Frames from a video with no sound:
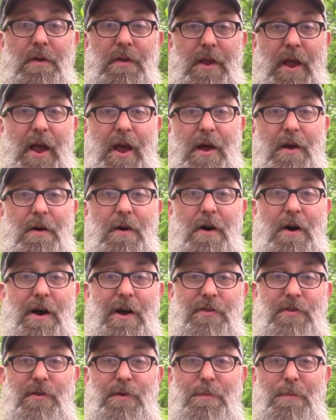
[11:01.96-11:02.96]
yeah,
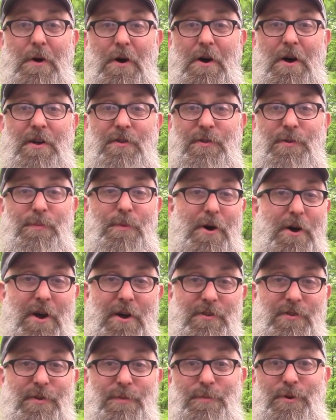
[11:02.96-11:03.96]
awesome, awesome,
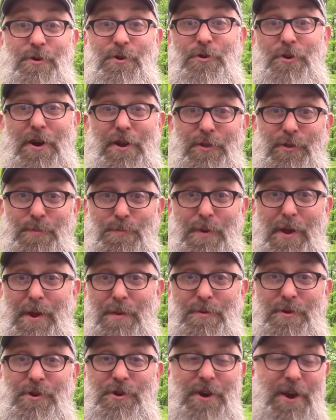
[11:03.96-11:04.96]
awesome to trade some
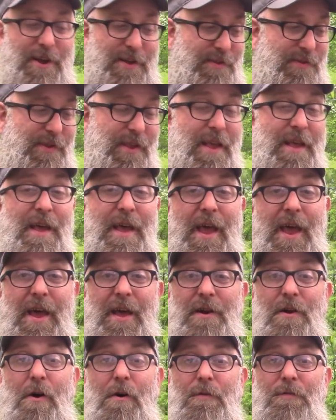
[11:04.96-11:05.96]
baby chicks,
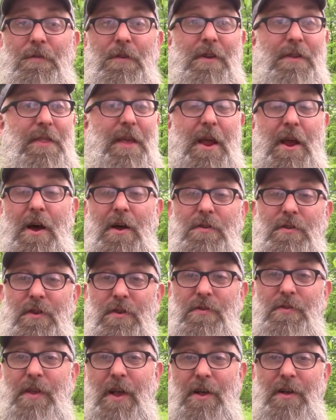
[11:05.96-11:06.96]
and hopefully they
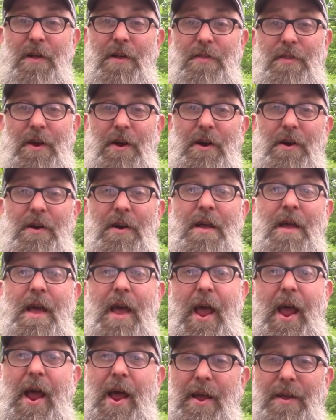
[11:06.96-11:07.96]
also sell their
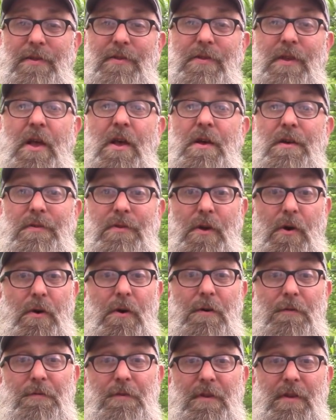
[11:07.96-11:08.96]
eggs. So
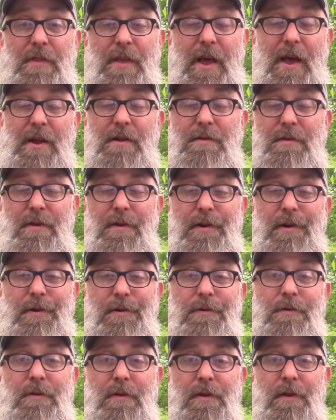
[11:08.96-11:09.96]
hopefully that you
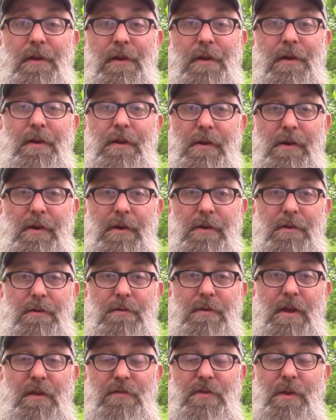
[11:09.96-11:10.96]
know uh,
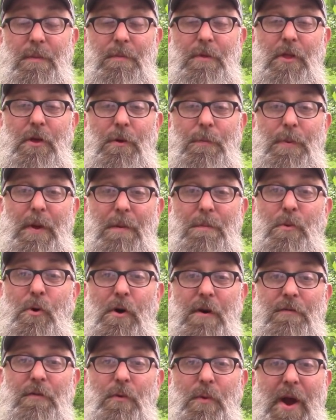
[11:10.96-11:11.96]
gives them a little bit
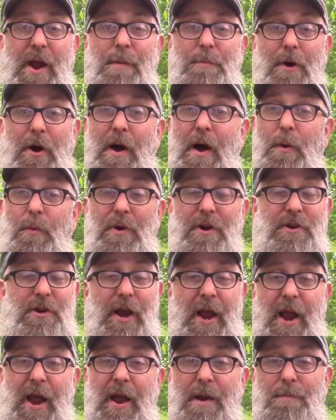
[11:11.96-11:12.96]
more of a rainbow. I wish
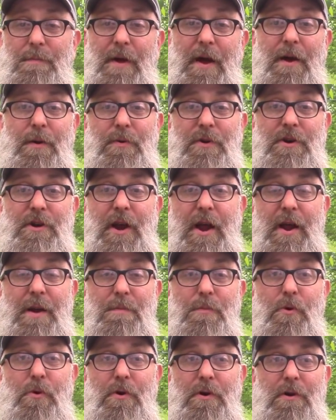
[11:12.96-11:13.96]
I had I wish I had
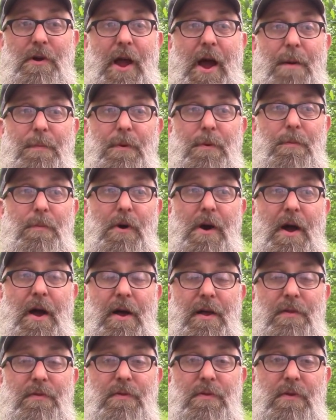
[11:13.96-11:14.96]
more copper
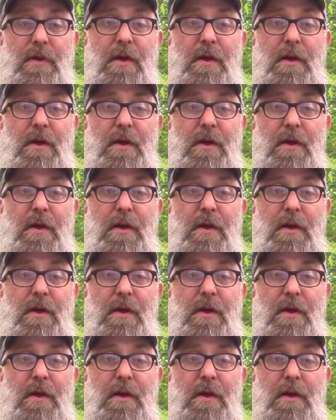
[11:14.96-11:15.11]
Marans